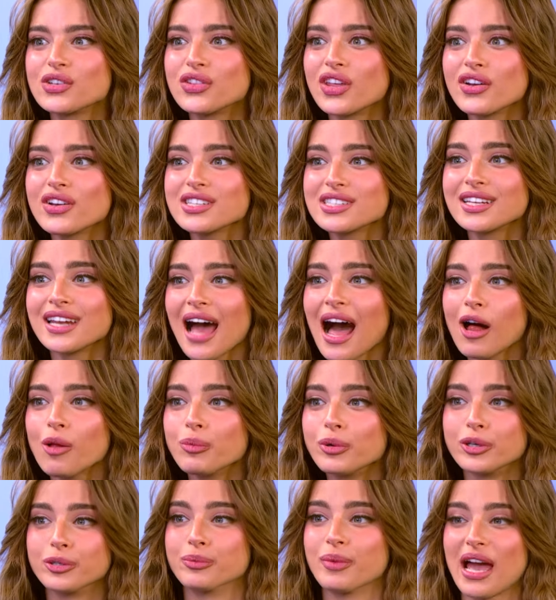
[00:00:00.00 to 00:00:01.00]
So there is an
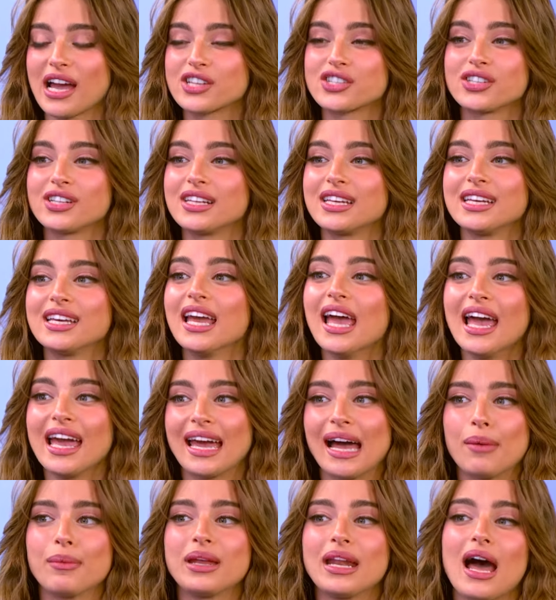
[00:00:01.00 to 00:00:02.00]
album actually
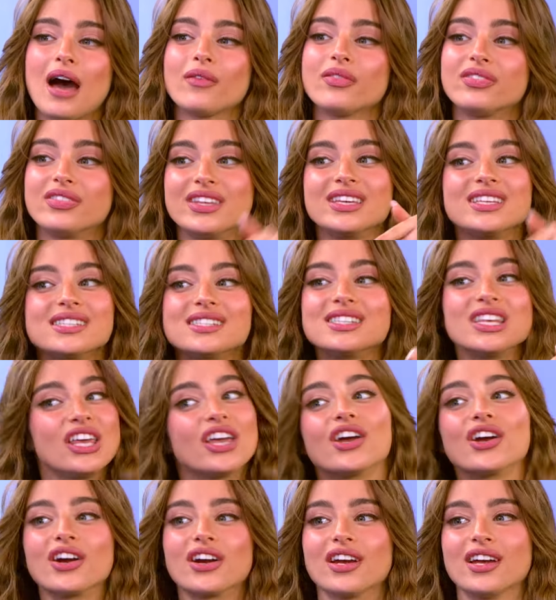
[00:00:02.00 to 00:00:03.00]
coming out this
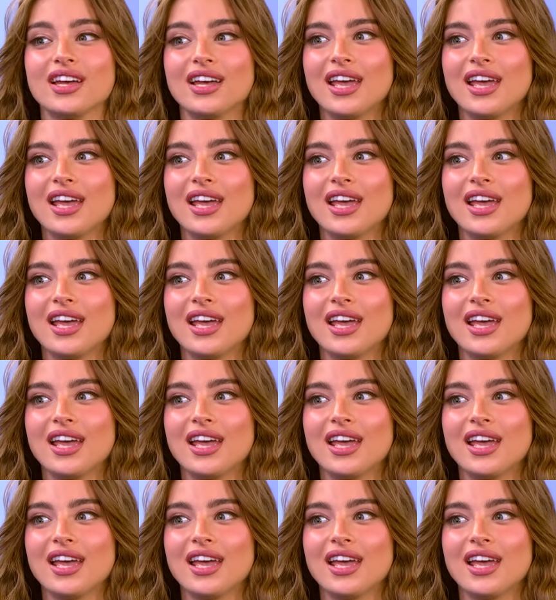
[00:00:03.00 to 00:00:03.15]
year.